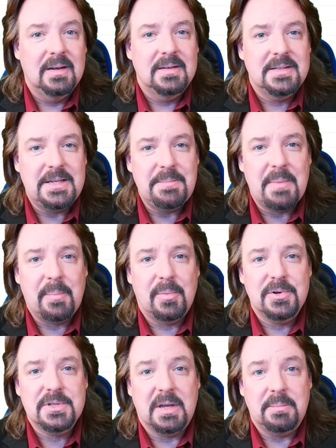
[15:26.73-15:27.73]
Team
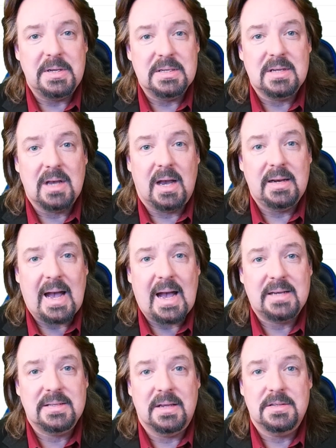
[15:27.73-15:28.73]
members can be assigned
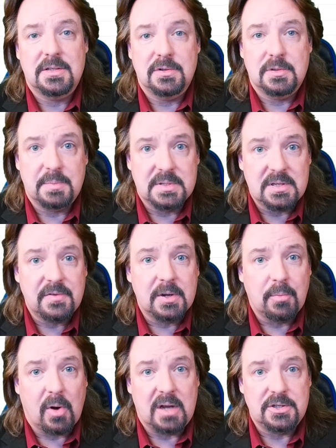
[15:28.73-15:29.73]
access to specific
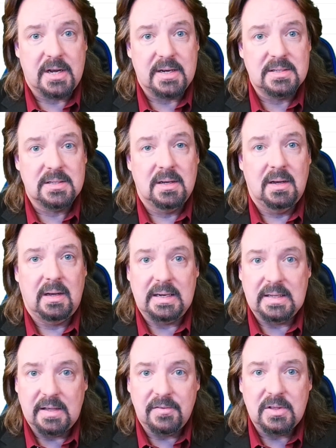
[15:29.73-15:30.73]
projects
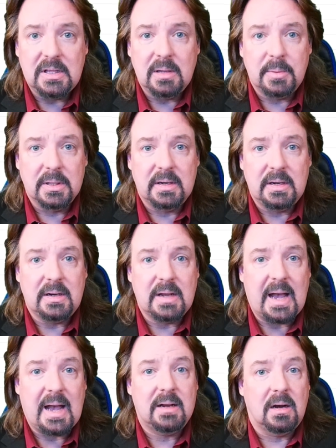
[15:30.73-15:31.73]
and given the ability
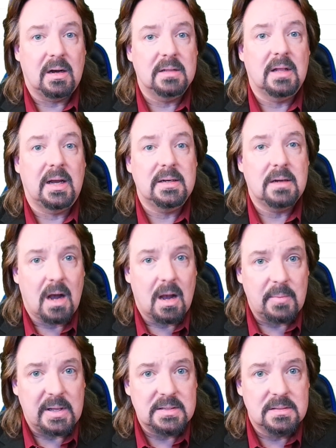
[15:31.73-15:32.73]
to add online
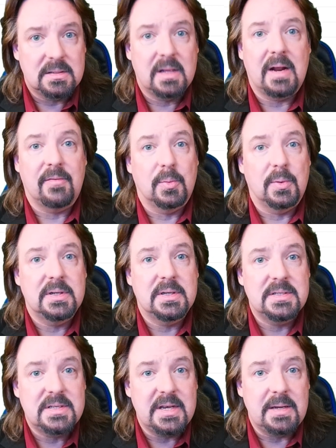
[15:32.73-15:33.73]
comments that everyone
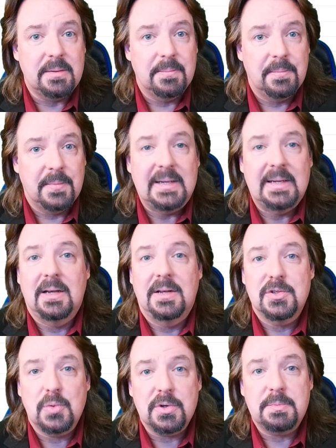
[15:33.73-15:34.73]
can see.
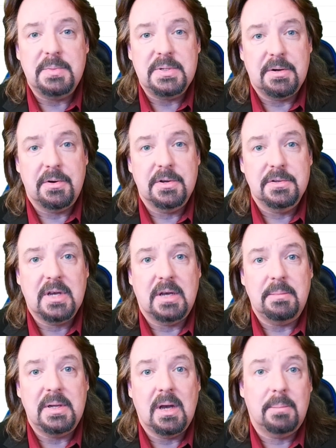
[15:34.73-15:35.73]
Source materials can
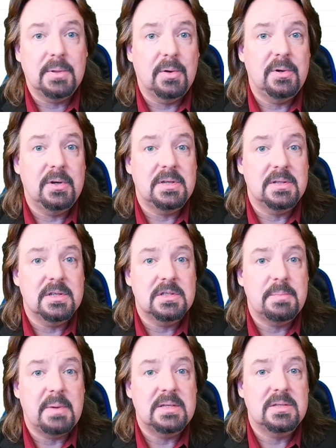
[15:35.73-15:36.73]
be uploaded to this
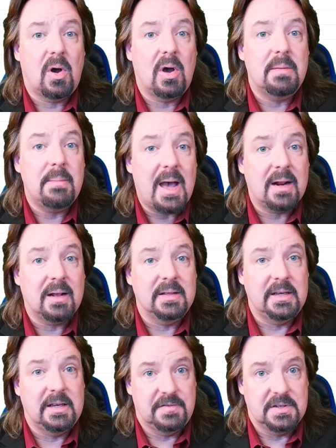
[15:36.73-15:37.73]
space
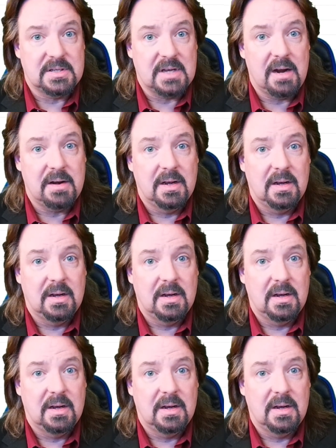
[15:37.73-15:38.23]
automatically if desired,